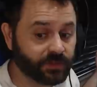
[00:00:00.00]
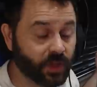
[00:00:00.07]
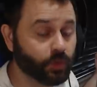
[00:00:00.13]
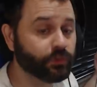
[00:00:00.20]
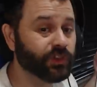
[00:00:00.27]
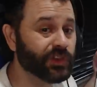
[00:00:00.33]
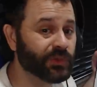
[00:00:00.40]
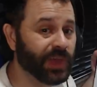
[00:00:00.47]

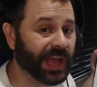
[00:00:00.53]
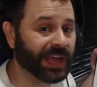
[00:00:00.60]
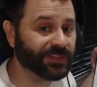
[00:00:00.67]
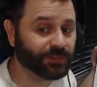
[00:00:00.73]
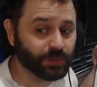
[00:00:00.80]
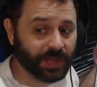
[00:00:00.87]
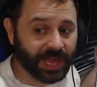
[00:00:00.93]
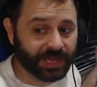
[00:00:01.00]
Those of you
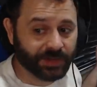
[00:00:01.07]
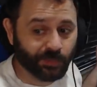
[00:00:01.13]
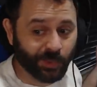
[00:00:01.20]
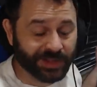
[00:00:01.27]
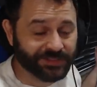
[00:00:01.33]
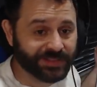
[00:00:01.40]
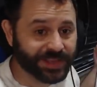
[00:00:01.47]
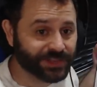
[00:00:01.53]
guys who got in
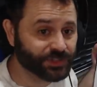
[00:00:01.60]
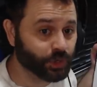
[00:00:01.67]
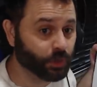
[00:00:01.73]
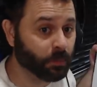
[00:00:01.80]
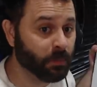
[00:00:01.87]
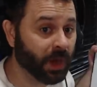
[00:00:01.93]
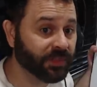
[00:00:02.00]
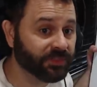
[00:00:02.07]
Wednesday and
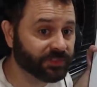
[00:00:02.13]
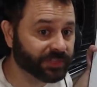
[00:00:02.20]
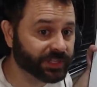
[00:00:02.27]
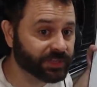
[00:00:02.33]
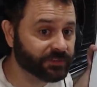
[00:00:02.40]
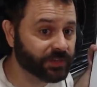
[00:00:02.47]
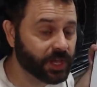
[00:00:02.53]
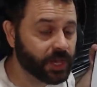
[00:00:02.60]
took
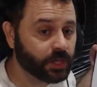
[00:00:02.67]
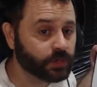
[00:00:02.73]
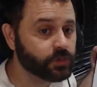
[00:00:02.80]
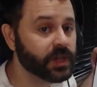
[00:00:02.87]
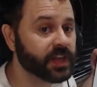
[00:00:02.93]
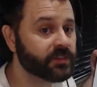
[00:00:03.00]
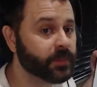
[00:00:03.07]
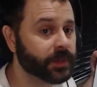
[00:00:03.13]
monthlies,
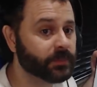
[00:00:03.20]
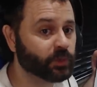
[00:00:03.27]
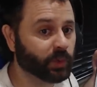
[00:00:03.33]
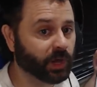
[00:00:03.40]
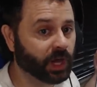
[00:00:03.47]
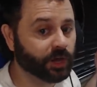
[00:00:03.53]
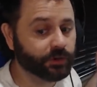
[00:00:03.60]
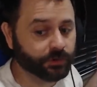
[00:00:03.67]
you guys made
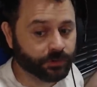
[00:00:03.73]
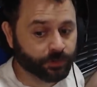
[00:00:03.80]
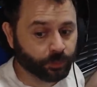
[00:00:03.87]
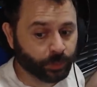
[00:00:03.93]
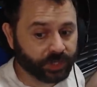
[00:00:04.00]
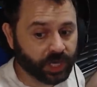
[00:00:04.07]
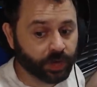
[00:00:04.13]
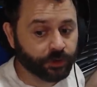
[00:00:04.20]
between 100 and
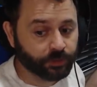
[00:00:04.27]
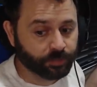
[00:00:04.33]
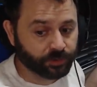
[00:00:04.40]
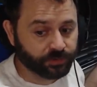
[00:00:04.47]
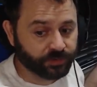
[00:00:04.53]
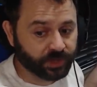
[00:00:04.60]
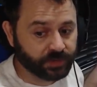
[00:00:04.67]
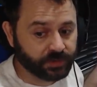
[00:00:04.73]

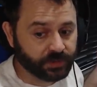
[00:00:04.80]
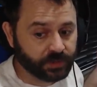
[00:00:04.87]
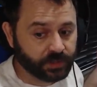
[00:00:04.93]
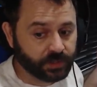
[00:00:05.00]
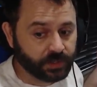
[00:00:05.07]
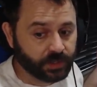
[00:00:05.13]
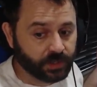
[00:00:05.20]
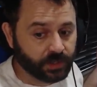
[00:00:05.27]
300%.
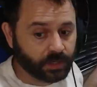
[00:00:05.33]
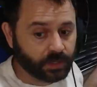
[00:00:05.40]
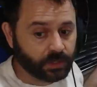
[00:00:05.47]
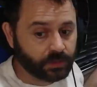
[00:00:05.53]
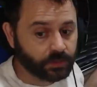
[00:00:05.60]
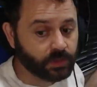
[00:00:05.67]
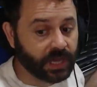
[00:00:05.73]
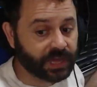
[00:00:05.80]

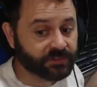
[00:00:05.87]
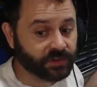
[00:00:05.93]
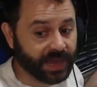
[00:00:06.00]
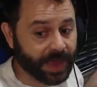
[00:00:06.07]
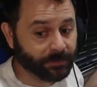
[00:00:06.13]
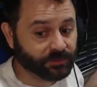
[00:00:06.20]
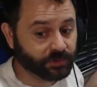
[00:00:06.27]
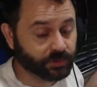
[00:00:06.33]
You guys are
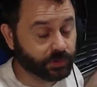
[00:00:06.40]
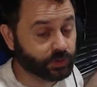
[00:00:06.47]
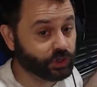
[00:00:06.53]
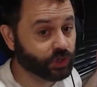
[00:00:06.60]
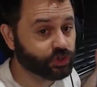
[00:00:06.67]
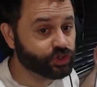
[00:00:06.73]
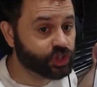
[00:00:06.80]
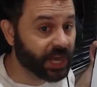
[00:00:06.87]
absolutely
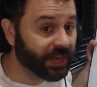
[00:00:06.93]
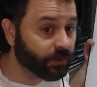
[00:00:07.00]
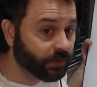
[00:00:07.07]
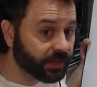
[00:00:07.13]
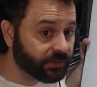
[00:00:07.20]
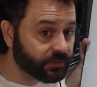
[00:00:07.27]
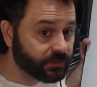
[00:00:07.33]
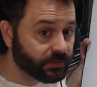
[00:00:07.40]

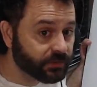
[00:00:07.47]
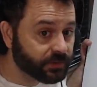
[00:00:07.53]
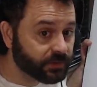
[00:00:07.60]
degenerates.